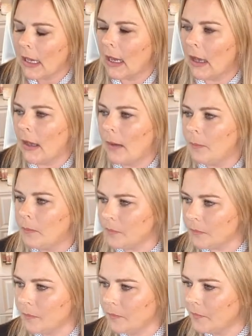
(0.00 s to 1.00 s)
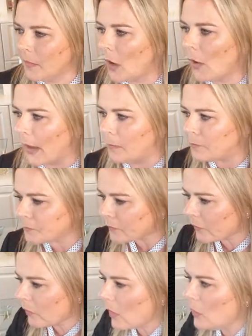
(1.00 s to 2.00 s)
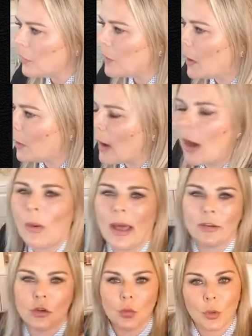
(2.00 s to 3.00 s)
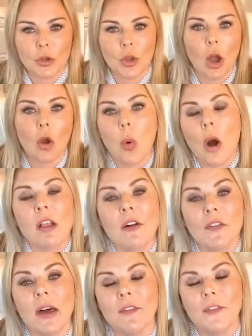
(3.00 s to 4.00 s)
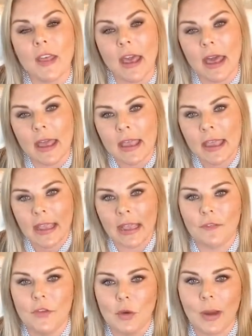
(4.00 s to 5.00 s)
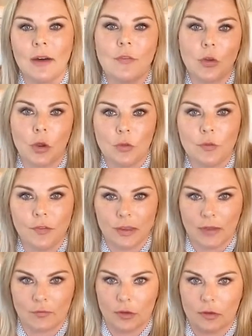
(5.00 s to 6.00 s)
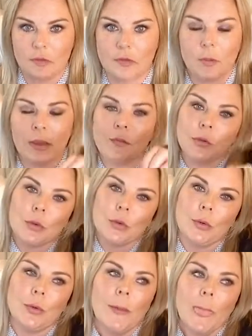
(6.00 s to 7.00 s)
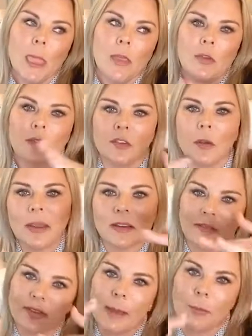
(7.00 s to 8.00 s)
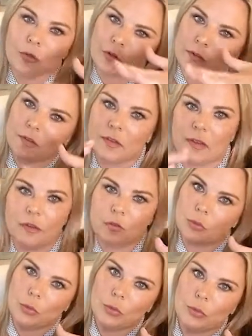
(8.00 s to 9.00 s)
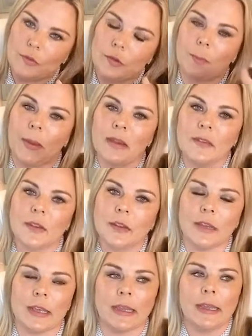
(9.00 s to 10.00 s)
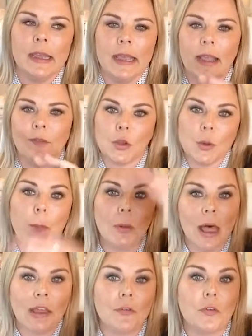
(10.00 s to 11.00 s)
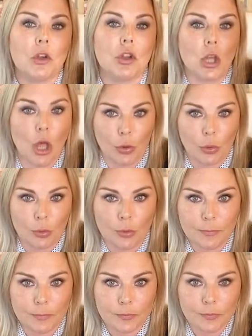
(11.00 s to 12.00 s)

Okay. So, and you will not qualify for that if you have loan forgiveness. So there's some exceptions to these rules. So basically, if you apply for a loan